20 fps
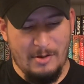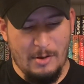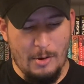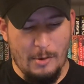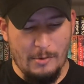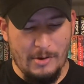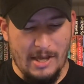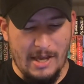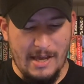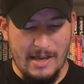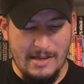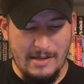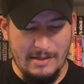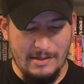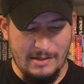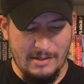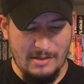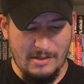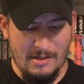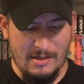Okay,
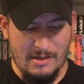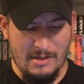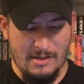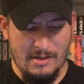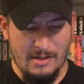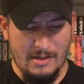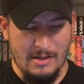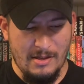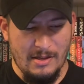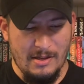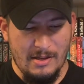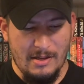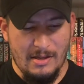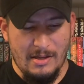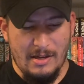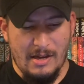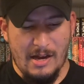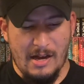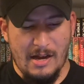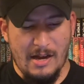
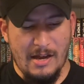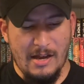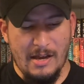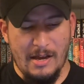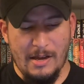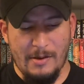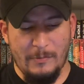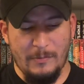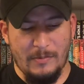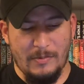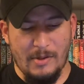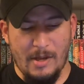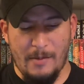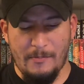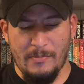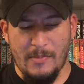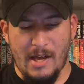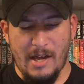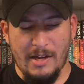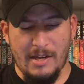
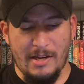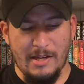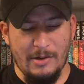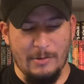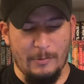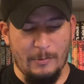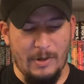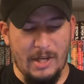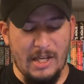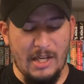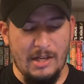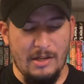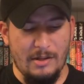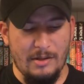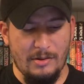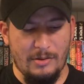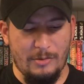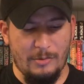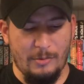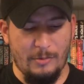I'm not gonna
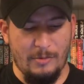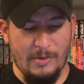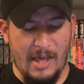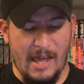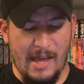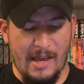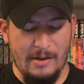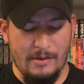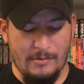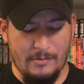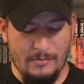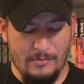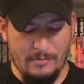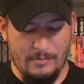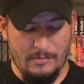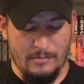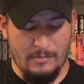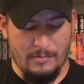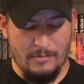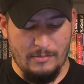read through that.
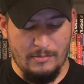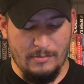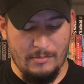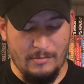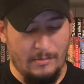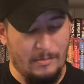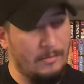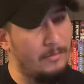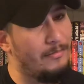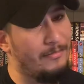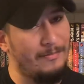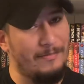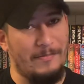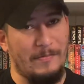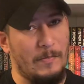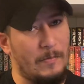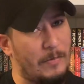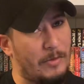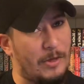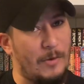
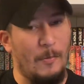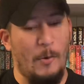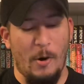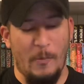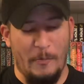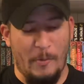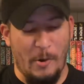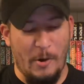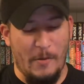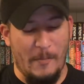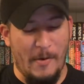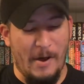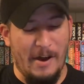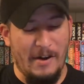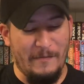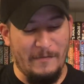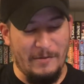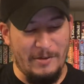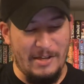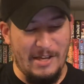Some more
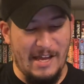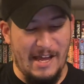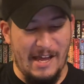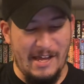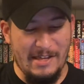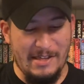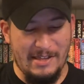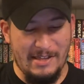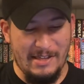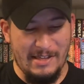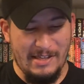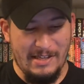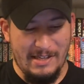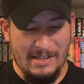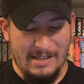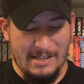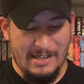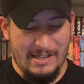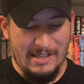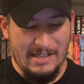Pokemon for you guys.
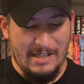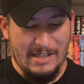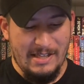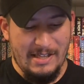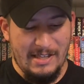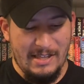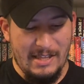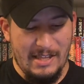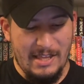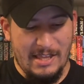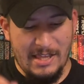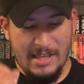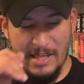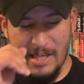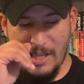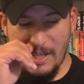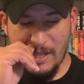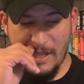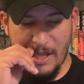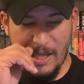This
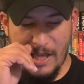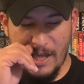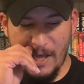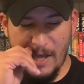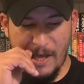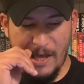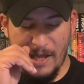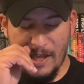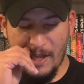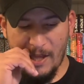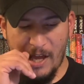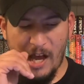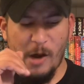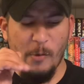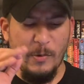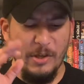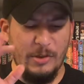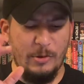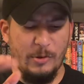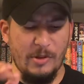is
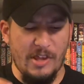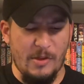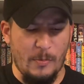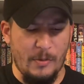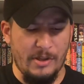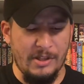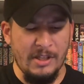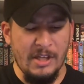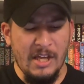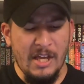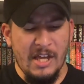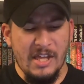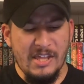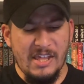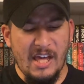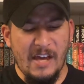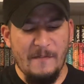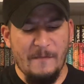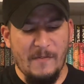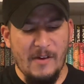I'll read through this one.
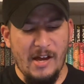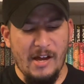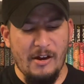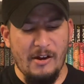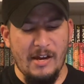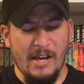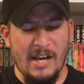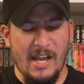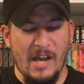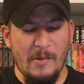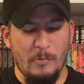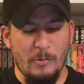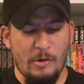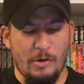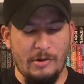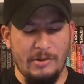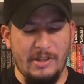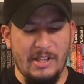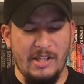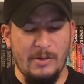Sapphire and
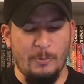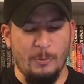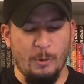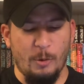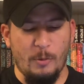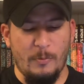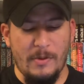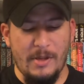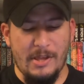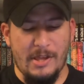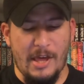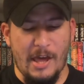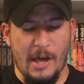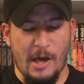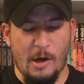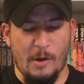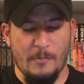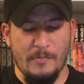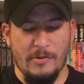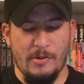Emerald need Ruby's
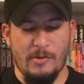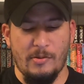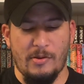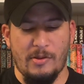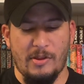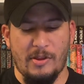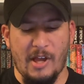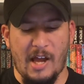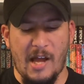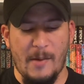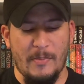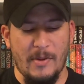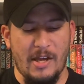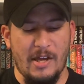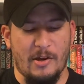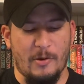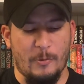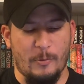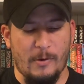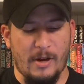help to stop
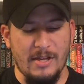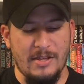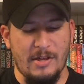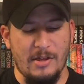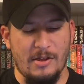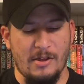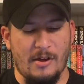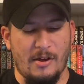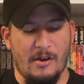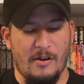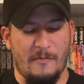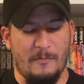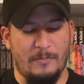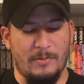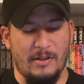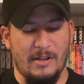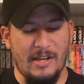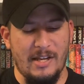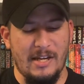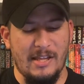a crisis of
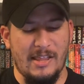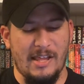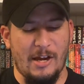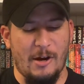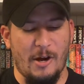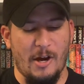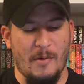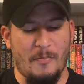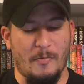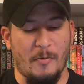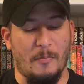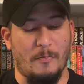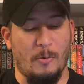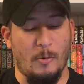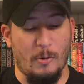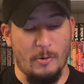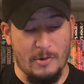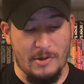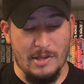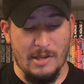planetary
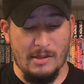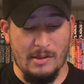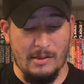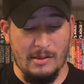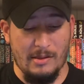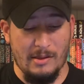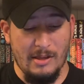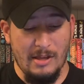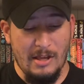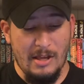proportions.